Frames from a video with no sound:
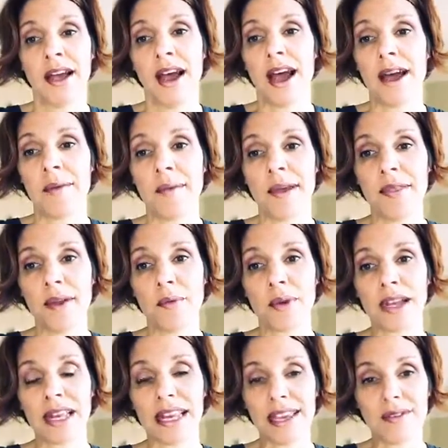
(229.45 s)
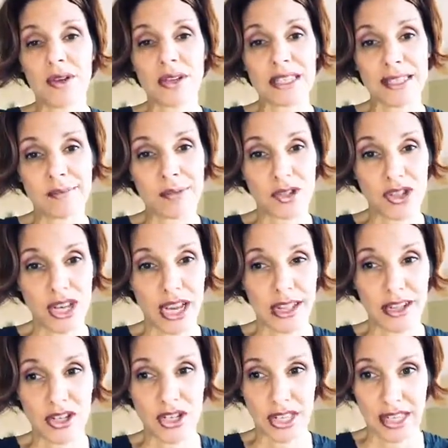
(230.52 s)
And then we're going to give you a simple
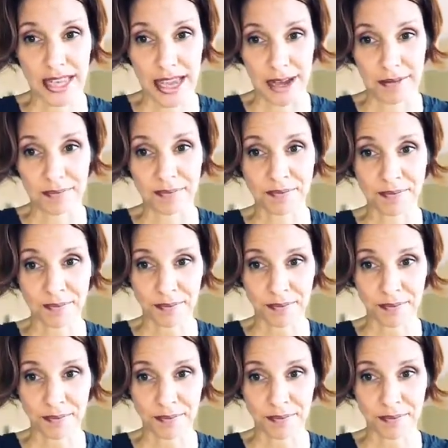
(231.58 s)
challenge at the end.